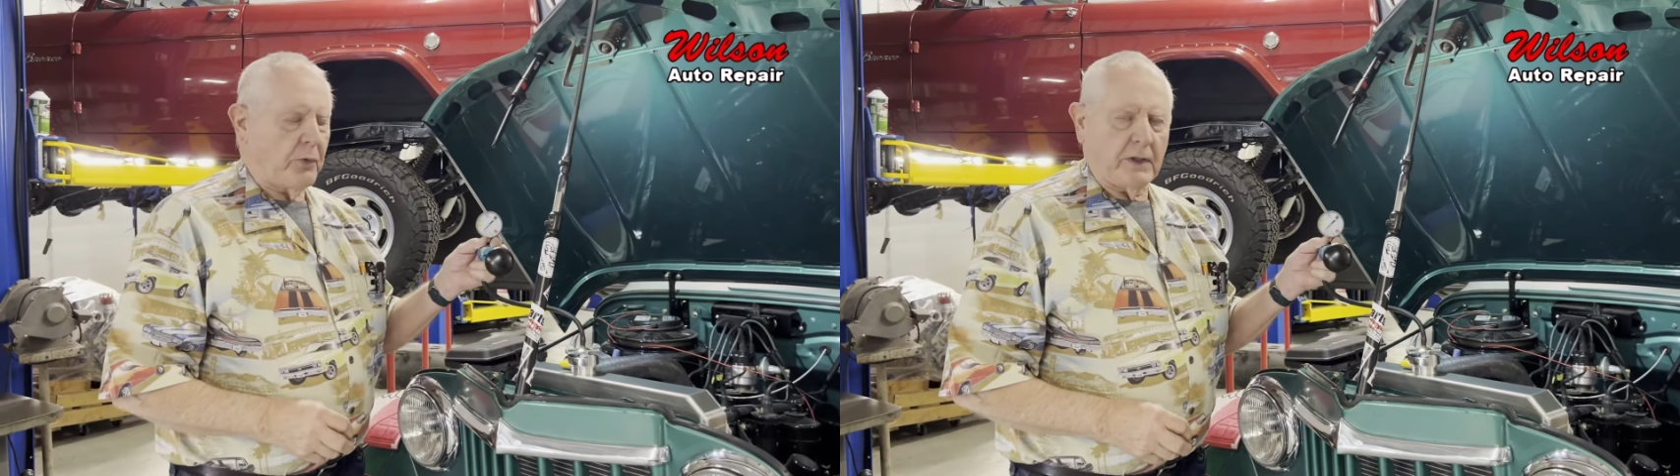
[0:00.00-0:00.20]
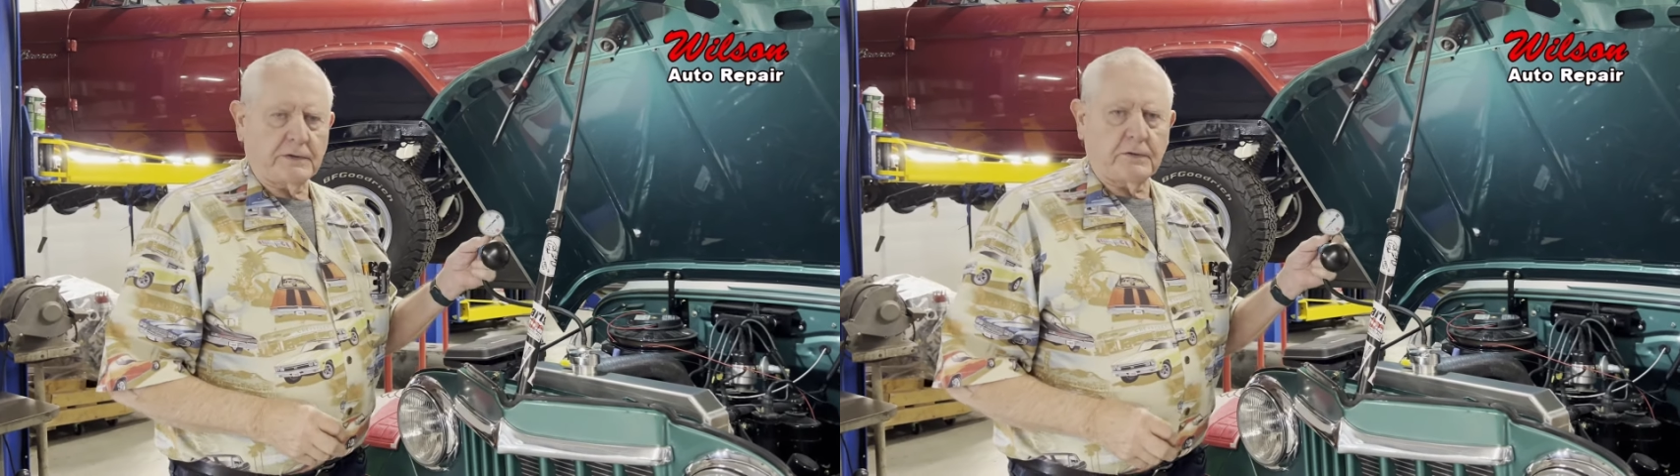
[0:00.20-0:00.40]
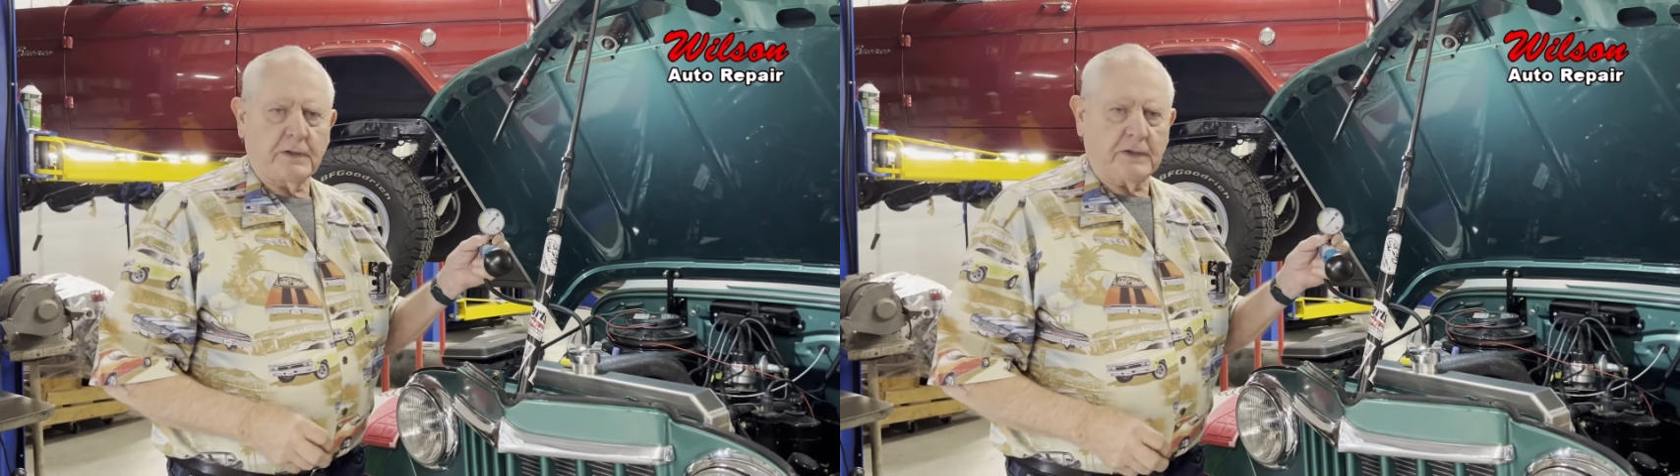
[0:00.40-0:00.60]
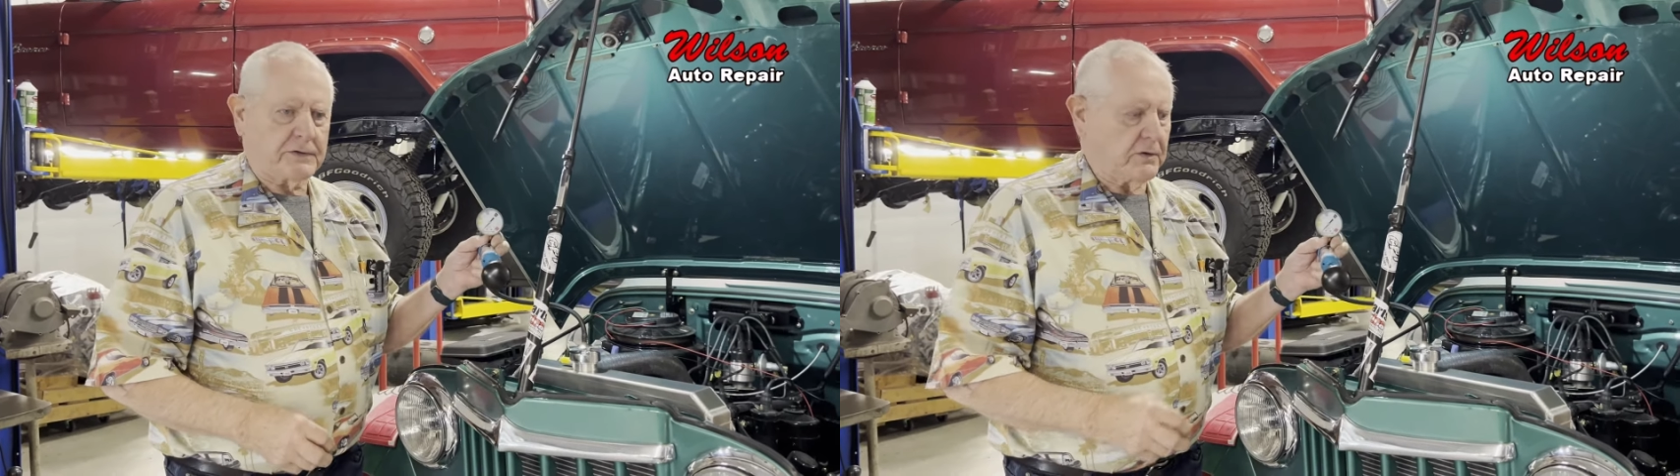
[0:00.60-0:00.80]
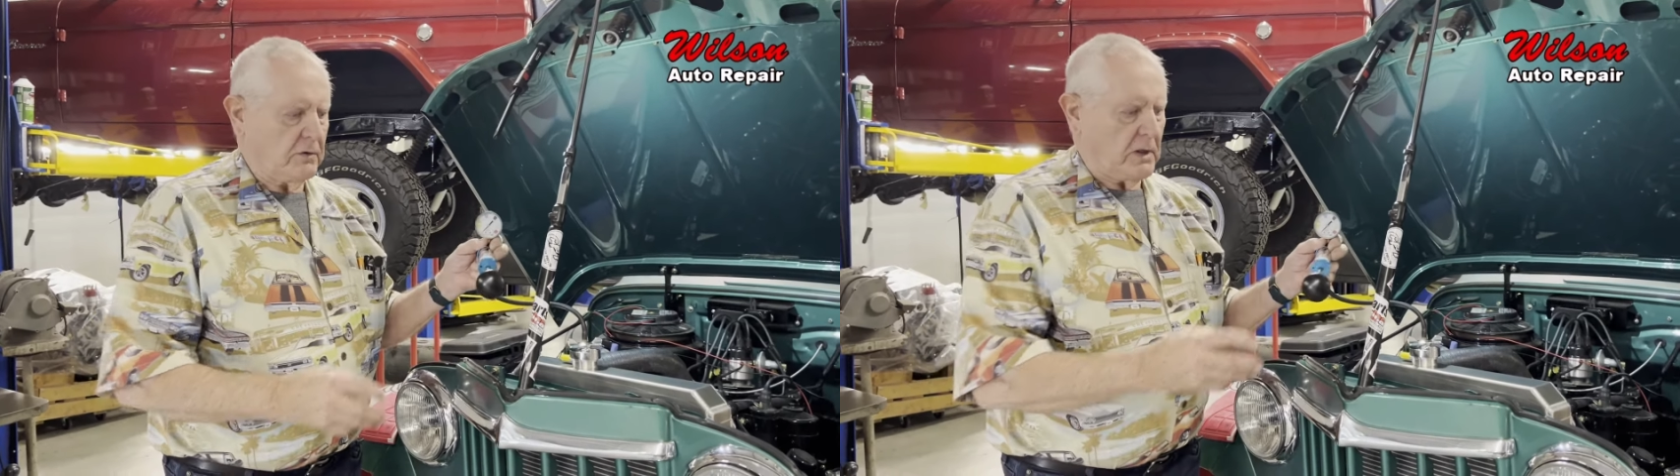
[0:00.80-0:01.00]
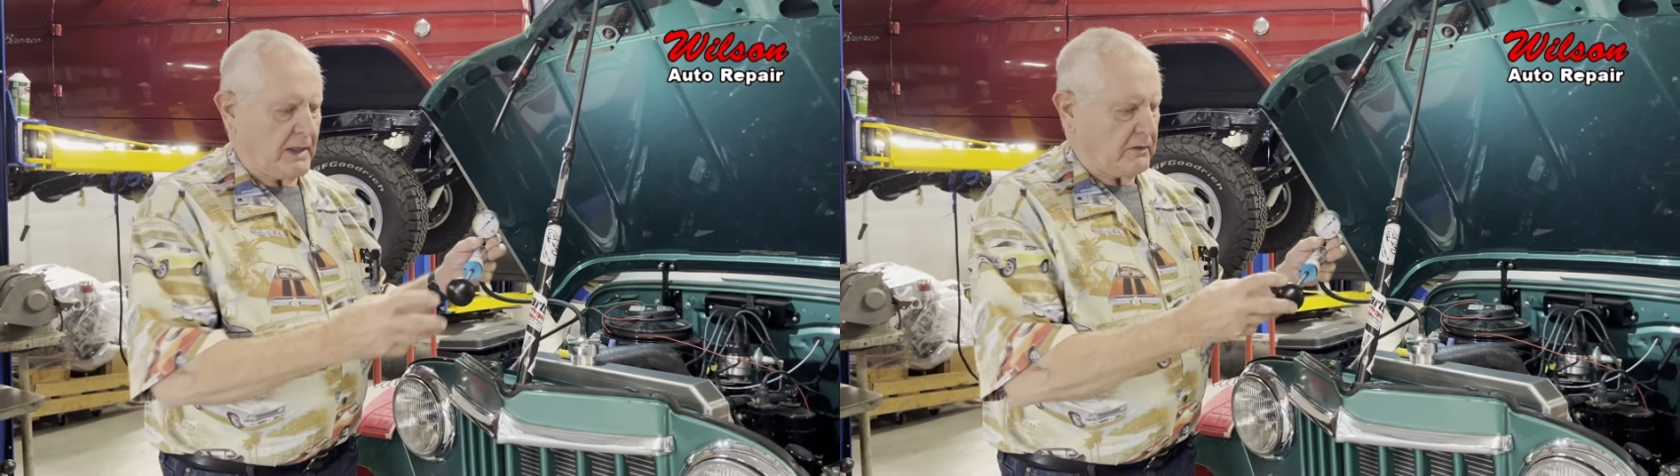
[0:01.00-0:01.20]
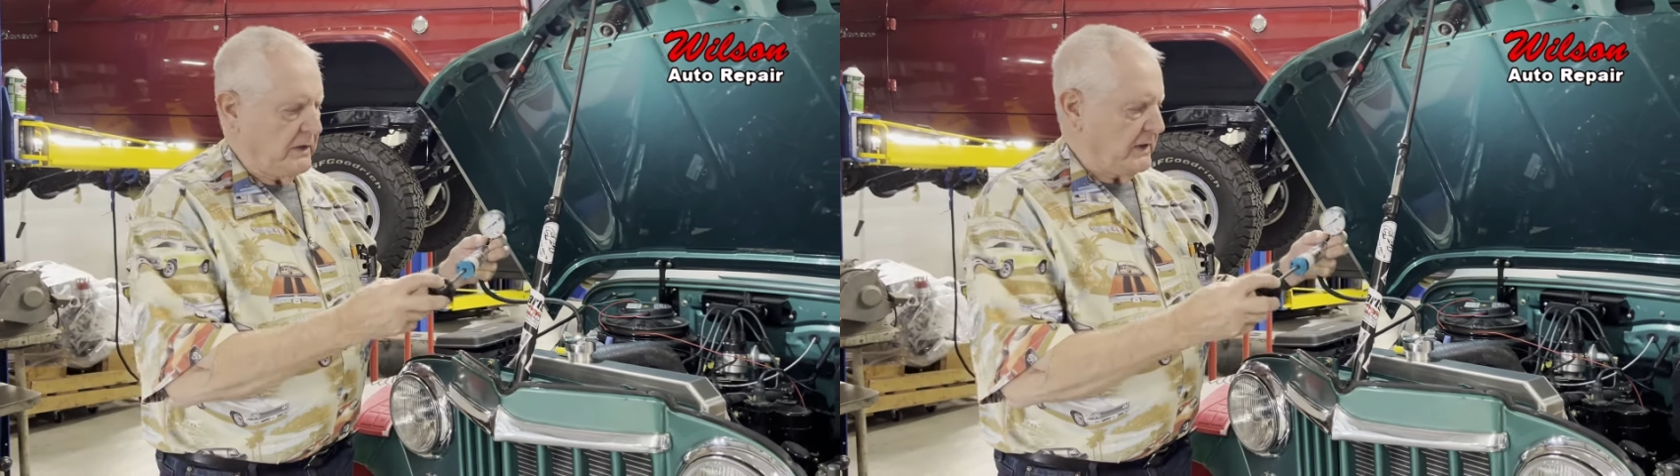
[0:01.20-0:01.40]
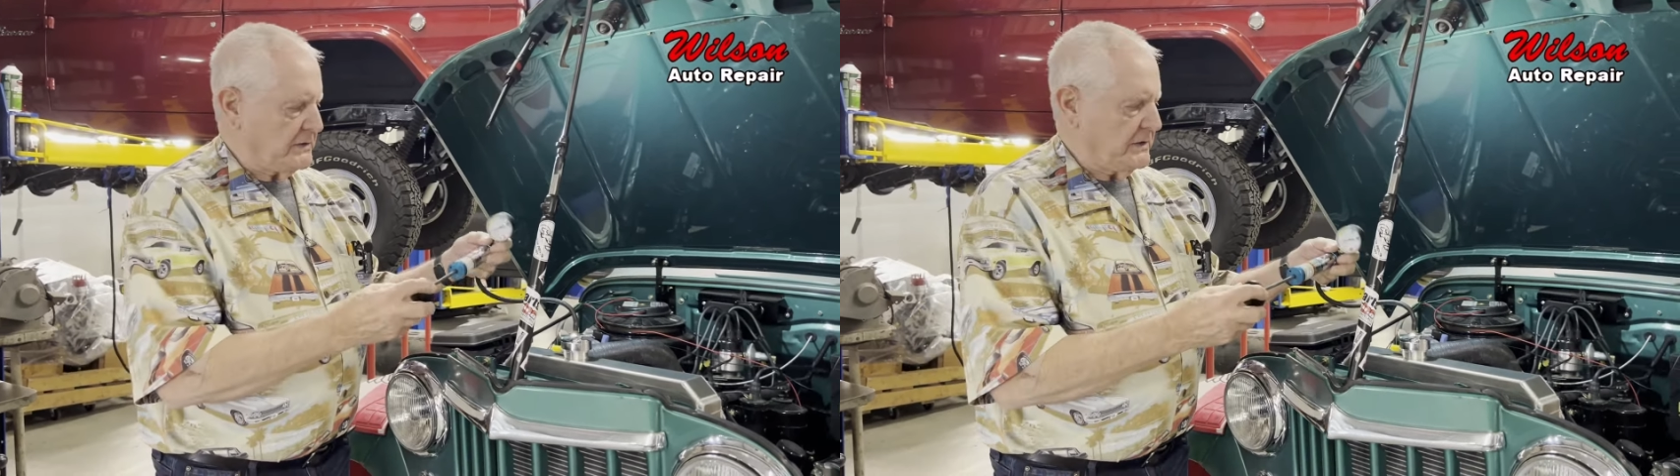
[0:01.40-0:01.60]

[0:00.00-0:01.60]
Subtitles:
pressure tester like this.